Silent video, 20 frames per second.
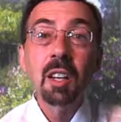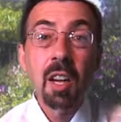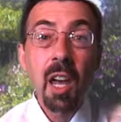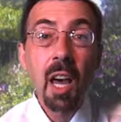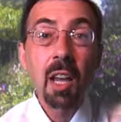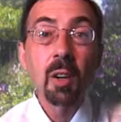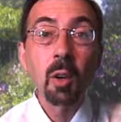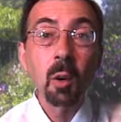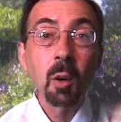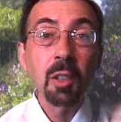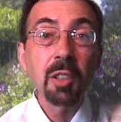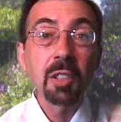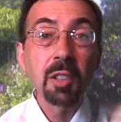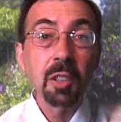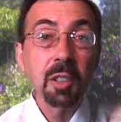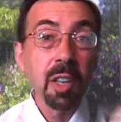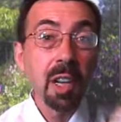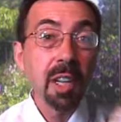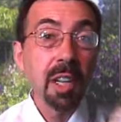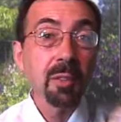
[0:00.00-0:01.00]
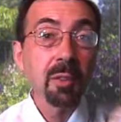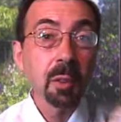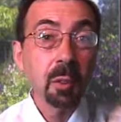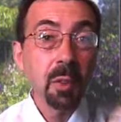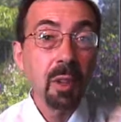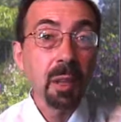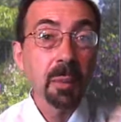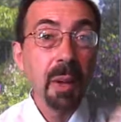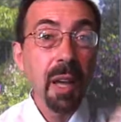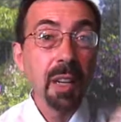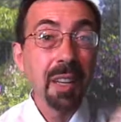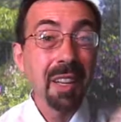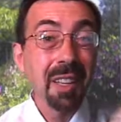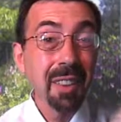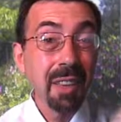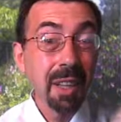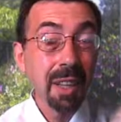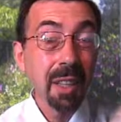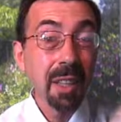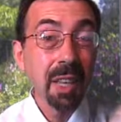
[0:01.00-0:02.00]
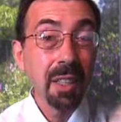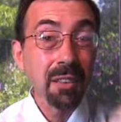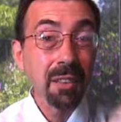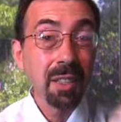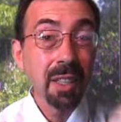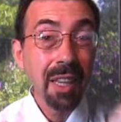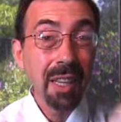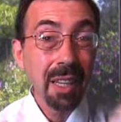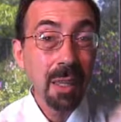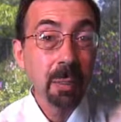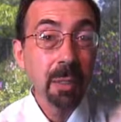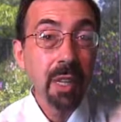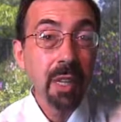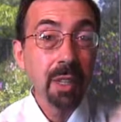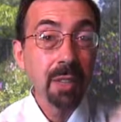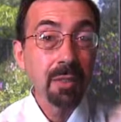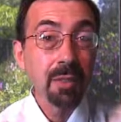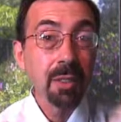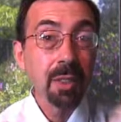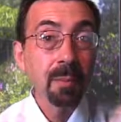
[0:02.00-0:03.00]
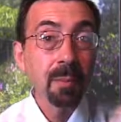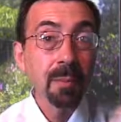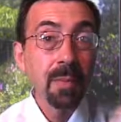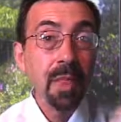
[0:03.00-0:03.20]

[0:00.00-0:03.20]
not only do you not have to worry about authentication emails,